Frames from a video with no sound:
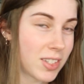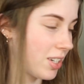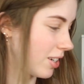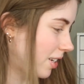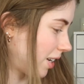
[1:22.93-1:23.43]

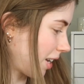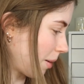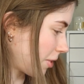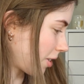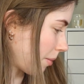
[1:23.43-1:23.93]
She's just sitting
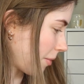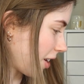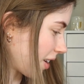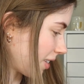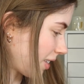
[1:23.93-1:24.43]
down beside me.
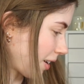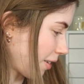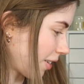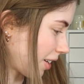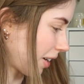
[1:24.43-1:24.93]
You can't see
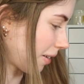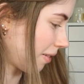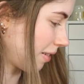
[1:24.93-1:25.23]
her right now.